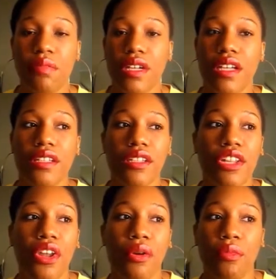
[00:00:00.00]
But, you
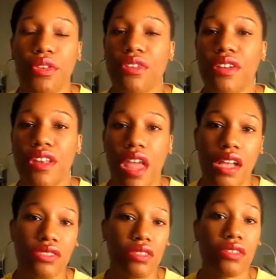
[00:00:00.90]
know, when you're a
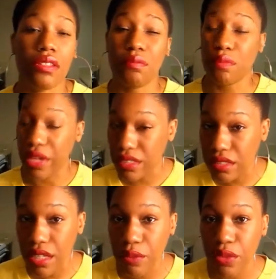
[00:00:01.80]
natural, the best
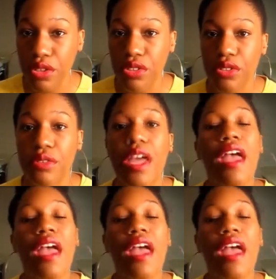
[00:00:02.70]
thing for you to do,